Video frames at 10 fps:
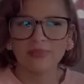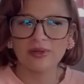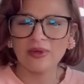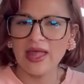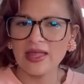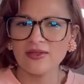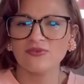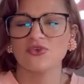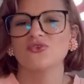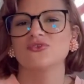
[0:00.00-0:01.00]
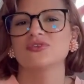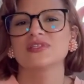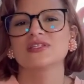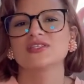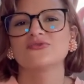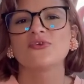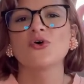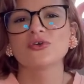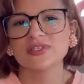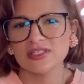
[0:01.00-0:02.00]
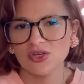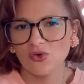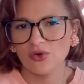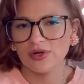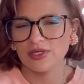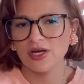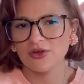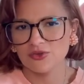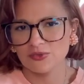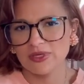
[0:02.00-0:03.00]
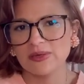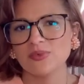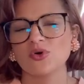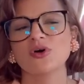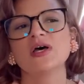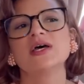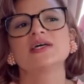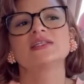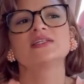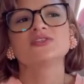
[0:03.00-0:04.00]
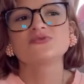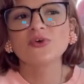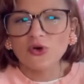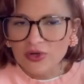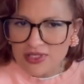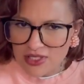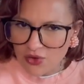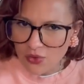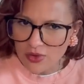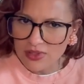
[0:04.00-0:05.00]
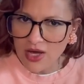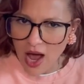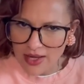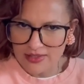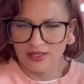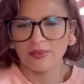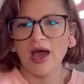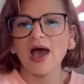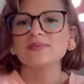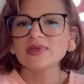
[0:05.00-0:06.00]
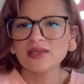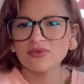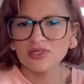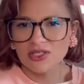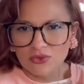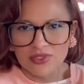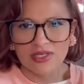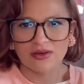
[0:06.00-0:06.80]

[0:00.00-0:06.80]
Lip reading: behaviors, that is focusing on other people, that is focusing on gossip. I'm even guilty of